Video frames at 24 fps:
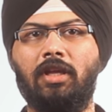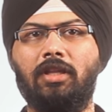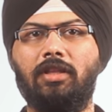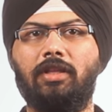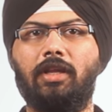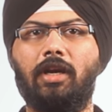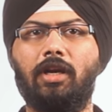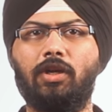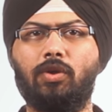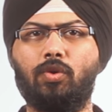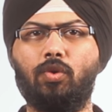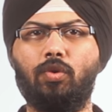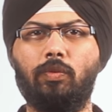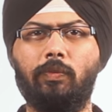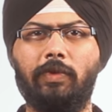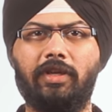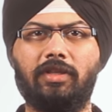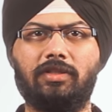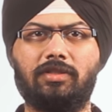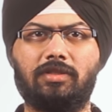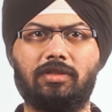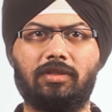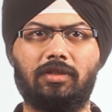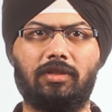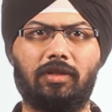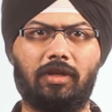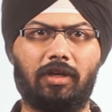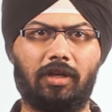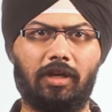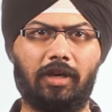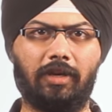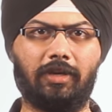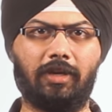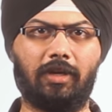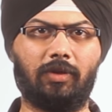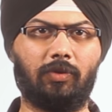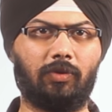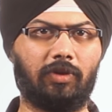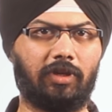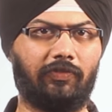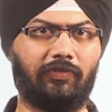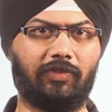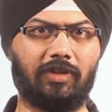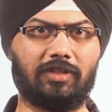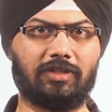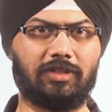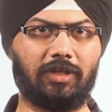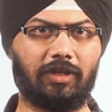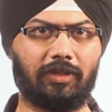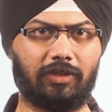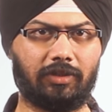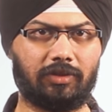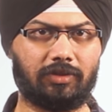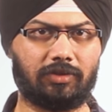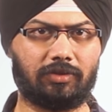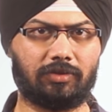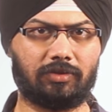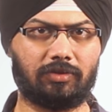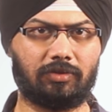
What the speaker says: There are two myths related to reference letters.